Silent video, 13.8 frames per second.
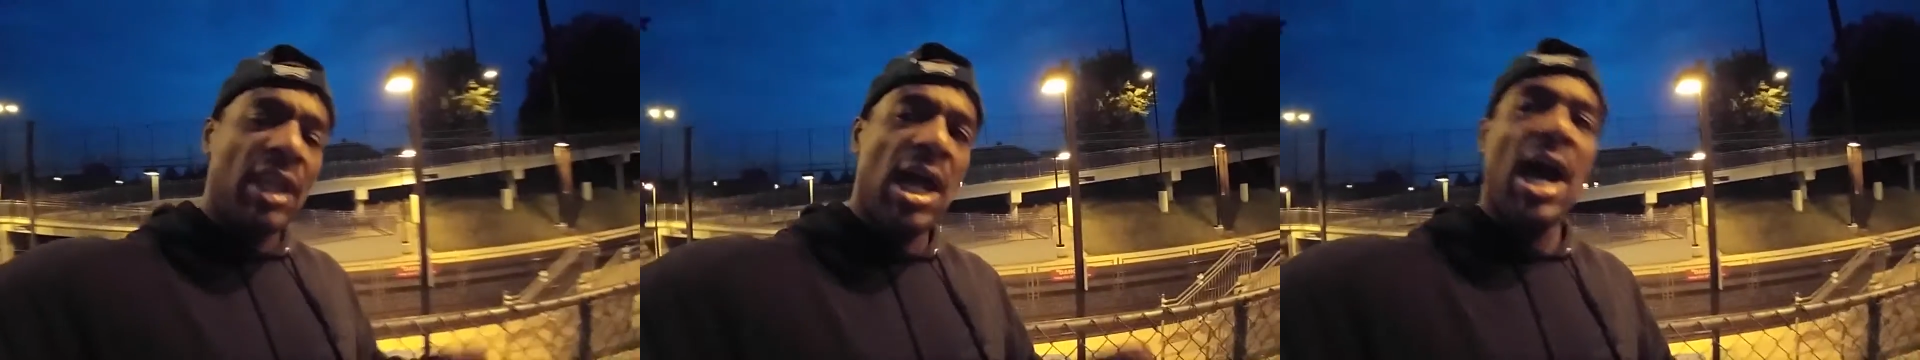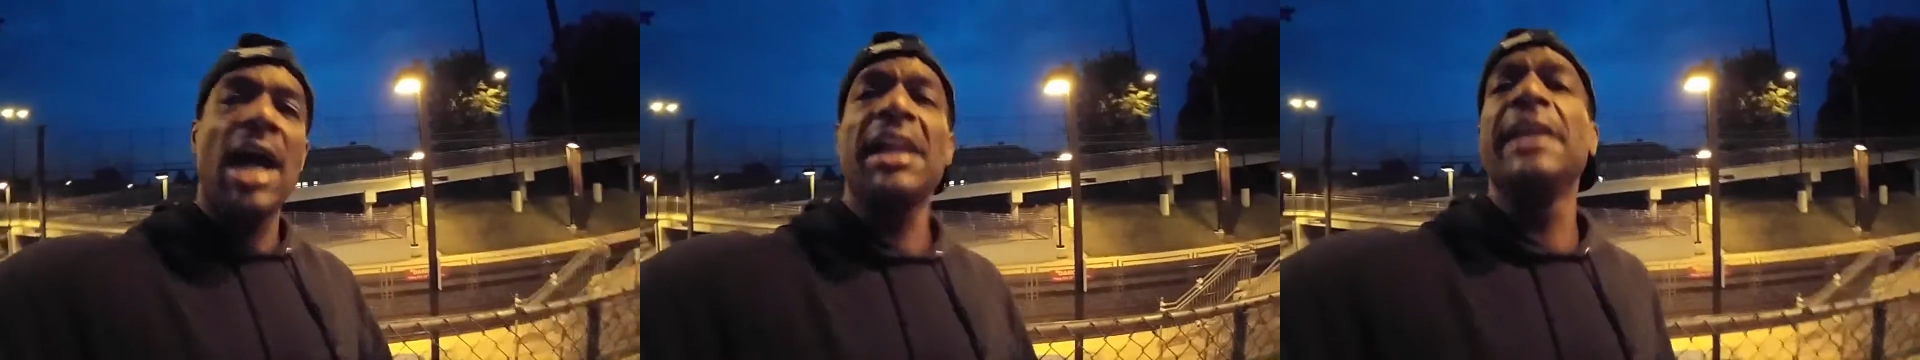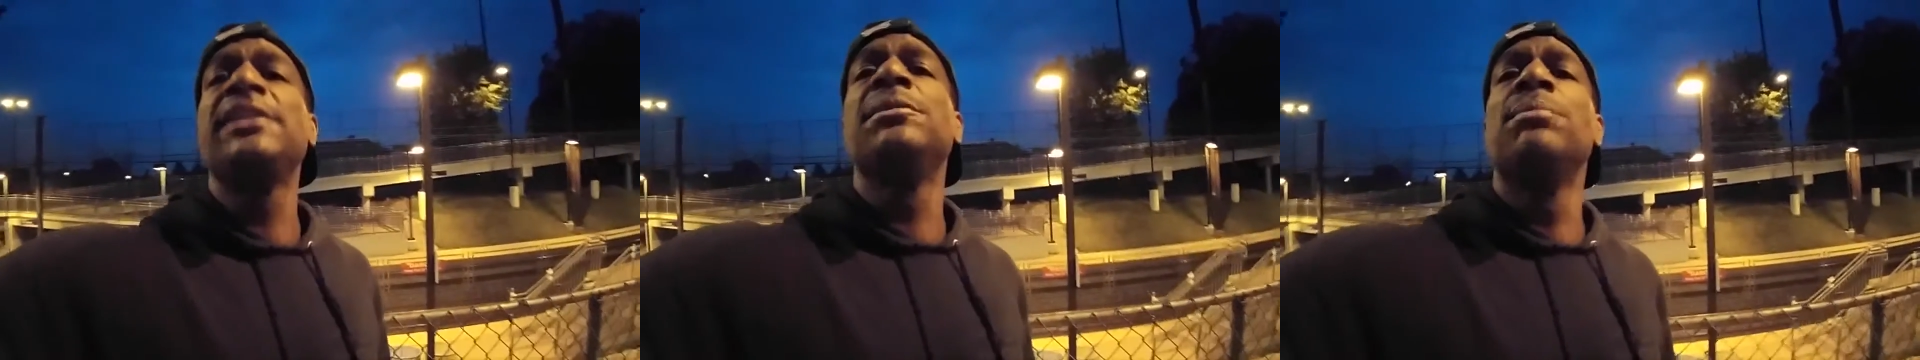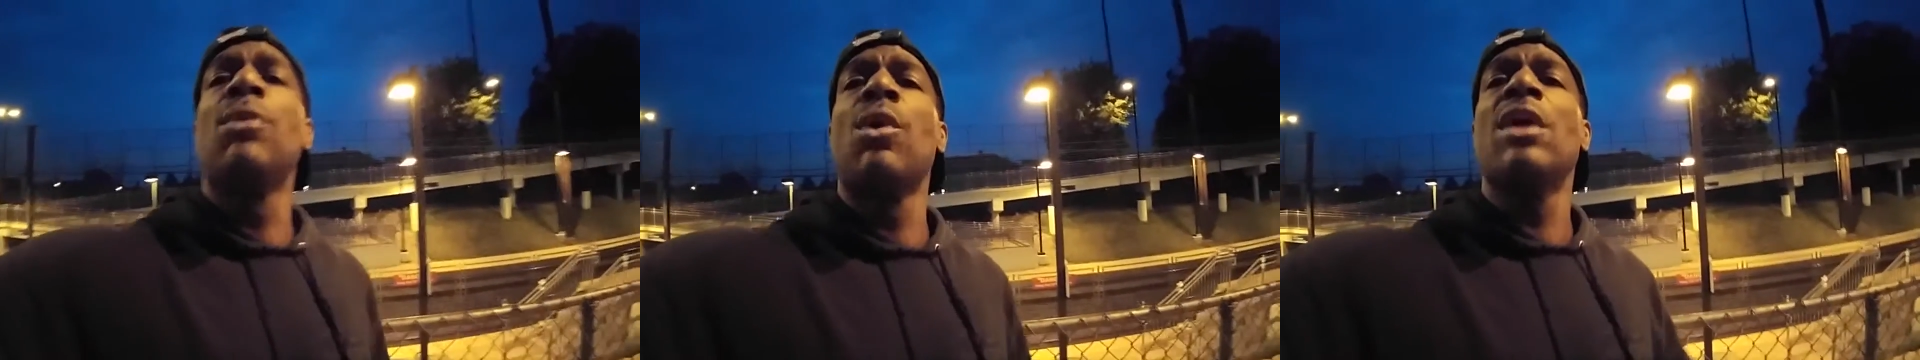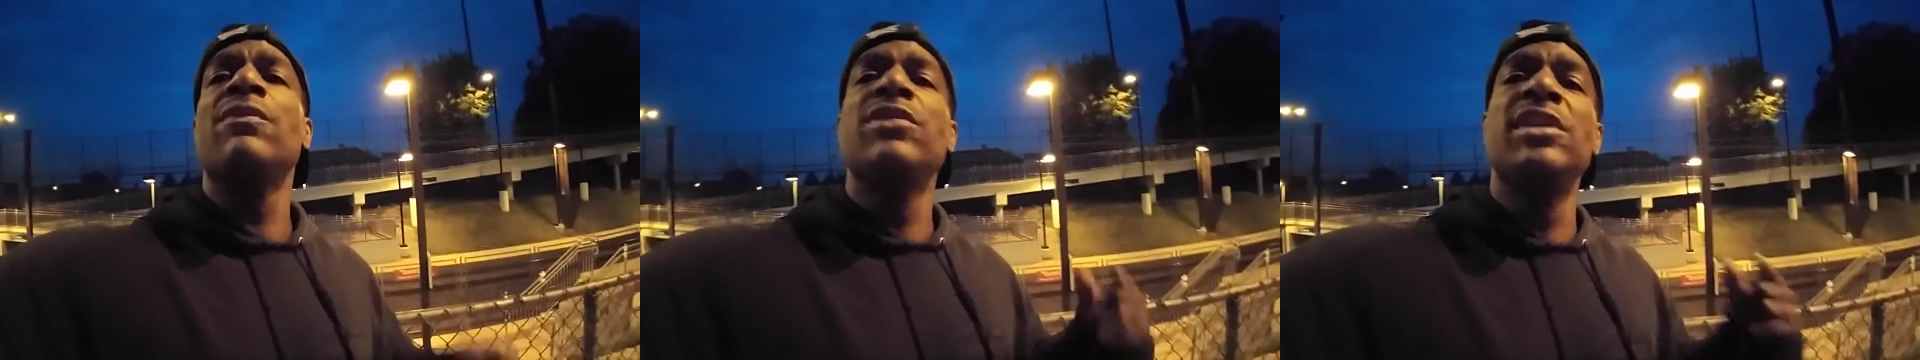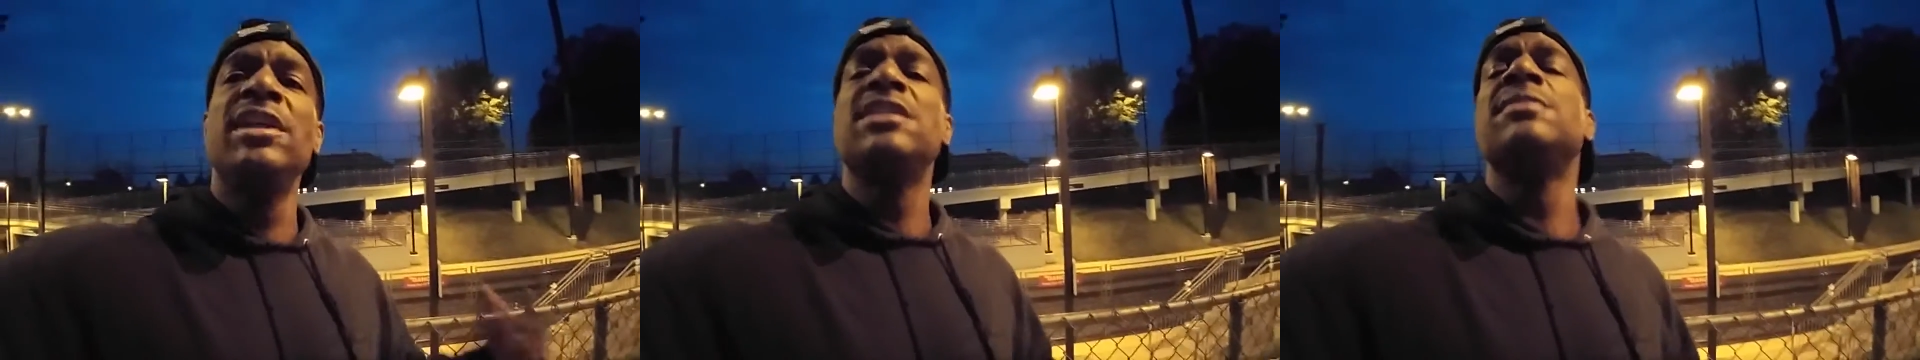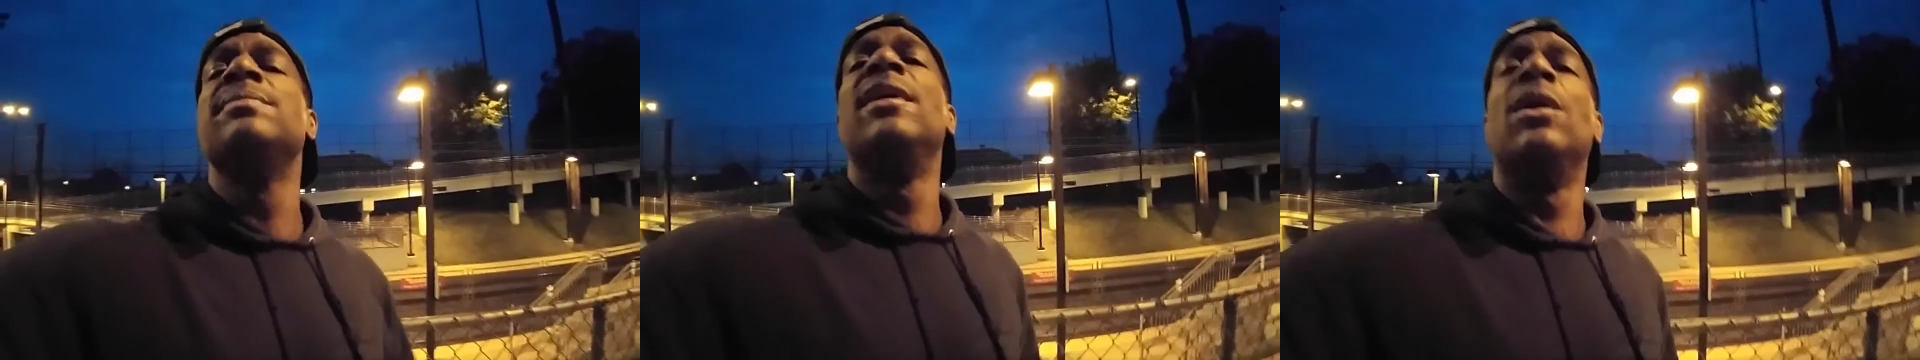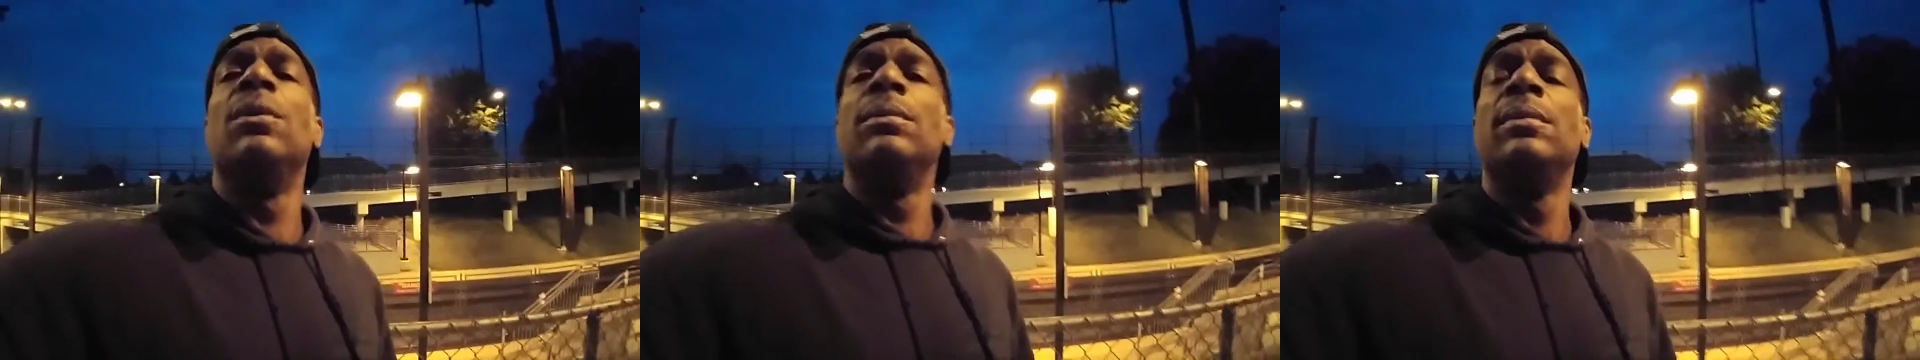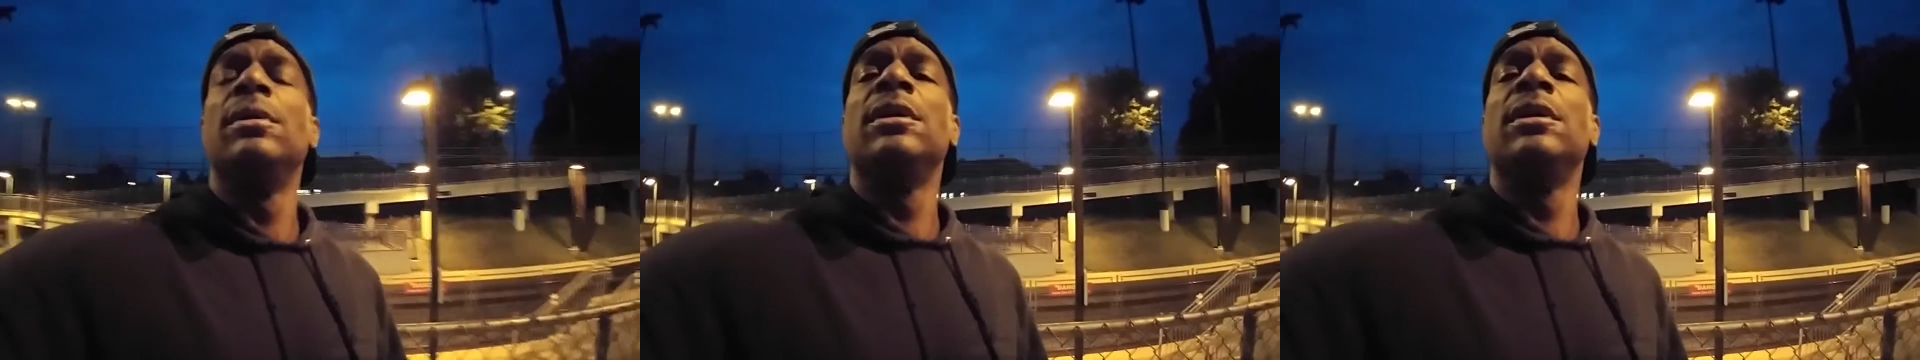Holler at your boy if you need some help.